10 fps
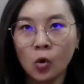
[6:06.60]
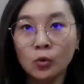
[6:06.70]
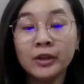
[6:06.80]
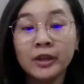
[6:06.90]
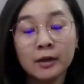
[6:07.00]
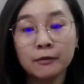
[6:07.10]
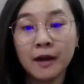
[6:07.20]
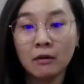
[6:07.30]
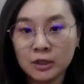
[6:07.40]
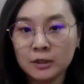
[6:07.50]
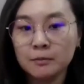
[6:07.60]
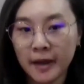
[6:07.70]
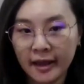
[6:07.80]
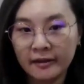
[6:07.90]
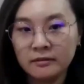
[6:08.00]
owning a fountain
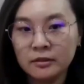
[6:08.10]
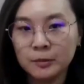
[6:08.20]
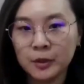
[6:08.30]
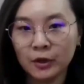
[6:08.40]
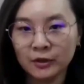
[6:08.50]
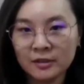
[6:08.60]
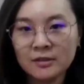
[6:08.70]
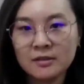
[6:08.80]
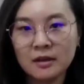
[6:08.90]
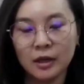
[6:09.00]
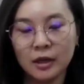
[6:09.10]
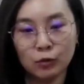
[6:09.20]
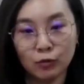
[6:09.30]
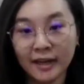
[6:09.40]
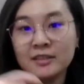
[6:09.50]
pen, to be honest,
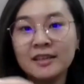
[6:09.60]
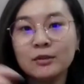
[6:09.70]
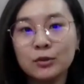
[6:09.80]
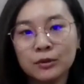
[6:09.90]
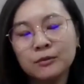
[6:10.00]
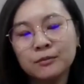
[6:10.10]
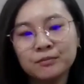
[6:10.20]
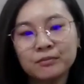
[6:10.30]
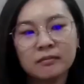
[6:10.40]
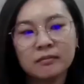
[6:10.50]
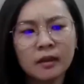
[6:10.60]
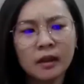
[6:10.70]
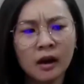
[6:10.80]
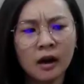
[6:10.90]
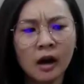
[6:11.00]
a writing tool,
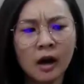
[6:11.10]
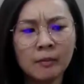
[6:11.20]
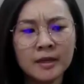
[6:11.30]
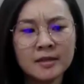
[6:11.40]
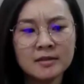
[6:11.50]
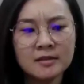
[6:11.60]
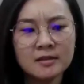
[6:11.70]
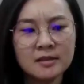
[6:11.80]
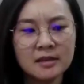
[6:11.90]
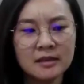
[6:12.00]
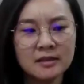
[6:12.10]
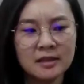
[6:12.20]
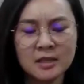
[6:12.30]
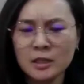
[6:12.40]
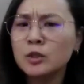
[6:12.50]
it
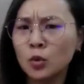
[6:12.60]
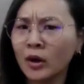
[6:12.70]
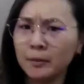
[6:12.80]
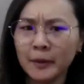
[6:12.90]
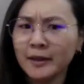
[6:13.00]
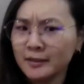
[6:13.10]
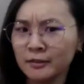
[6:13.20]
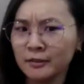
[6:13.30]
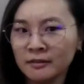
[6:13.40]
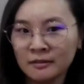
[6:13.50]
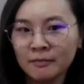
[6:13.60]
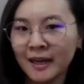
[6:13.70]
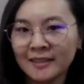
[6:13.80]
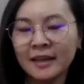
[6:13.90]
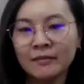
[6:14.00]
is quite a big deal
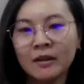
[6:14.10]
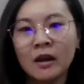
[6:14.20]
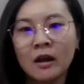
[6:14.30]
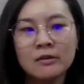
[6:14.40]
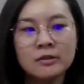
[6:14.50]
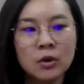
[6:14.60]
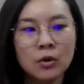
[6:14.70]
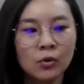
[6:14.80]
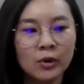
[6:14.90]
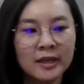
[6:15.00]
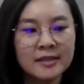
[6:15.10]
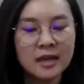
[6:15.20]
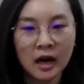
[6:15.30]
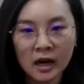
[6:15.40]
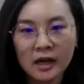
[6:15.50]
back then. So
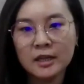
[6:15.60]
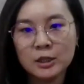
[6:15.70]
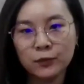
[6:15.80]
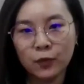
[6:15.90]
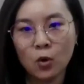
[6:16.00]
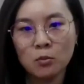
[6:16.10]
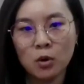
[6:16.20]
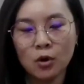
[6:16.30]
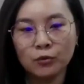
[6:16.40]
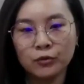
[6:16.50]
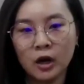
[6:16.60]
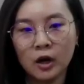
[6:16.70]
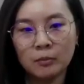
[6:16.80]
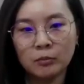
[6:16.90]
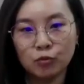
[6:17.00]
his earliest form of
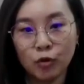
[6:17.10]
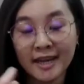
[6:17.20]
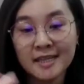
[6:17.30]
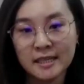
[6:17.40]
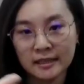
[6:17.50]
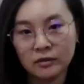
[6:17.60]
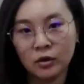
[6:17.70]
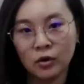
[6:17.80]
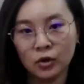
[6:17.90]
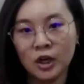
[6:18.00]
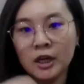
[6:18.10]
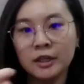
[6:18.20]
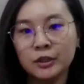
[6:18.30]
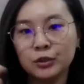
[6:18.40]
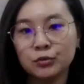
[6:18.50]
writing or
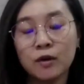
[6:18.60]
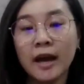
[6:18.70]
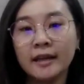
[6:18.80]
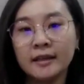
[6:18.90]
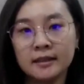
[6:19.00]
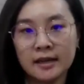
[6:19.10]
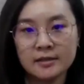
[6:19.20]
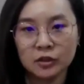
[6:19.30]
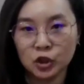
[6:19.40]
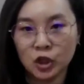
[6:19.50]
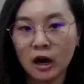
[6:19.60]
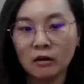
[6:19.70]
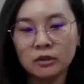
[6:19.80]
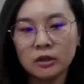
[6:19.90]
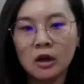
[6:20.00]
learning to write as a
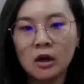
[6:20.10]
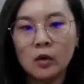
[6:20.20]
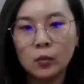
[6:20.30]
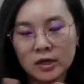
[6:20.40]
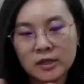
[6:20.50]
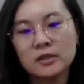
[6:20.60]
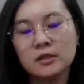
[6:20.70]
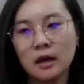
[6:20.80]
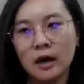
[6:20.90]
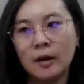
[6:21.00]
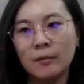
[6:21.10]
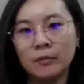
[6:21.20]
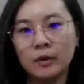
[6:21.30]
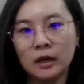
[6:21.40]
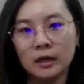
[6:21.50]
child was
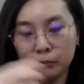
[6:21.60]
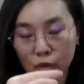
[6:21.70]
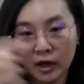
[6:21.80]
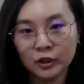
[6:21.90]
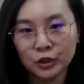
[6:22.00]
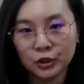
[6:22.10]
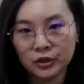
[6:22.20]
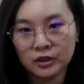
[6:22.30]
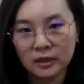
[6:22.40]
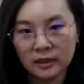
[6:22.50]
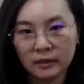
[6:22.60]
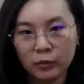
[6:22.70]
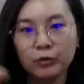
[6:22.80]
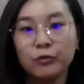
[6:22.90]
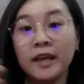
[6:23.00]
a brush
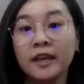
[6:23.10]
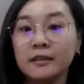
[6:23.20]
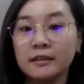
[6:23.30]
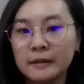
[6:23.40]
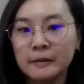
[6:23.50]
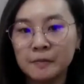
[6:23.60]
with ink.